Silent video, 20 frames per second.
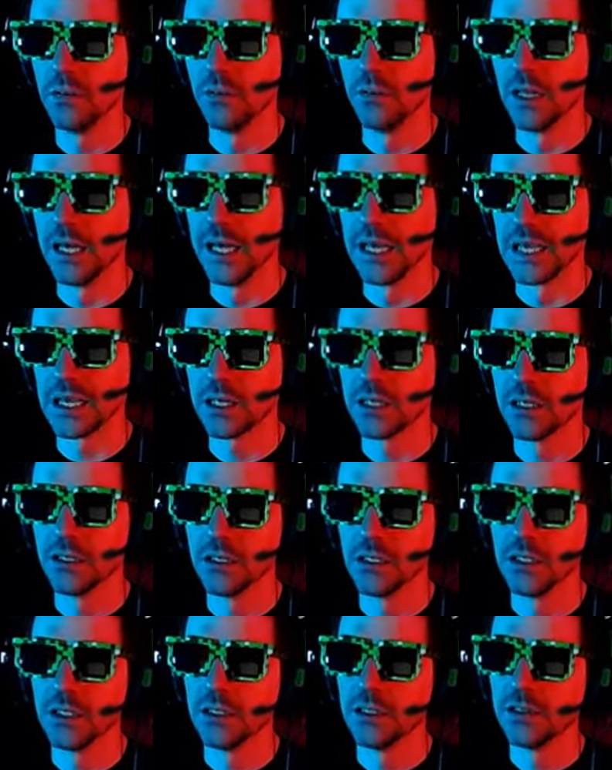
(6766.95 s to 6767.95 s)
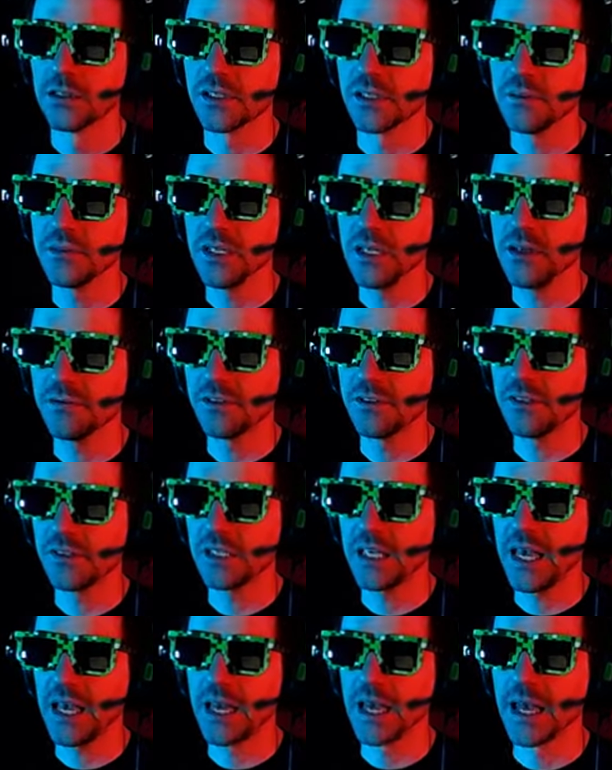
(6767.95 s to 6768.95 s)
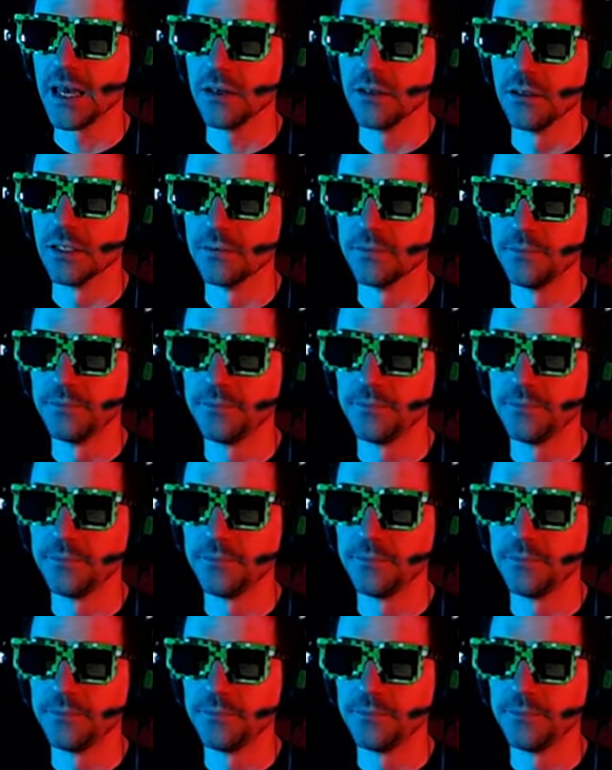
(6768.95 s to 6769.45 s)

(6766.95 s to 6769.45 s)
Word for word: like, sometimes I just can't handle him.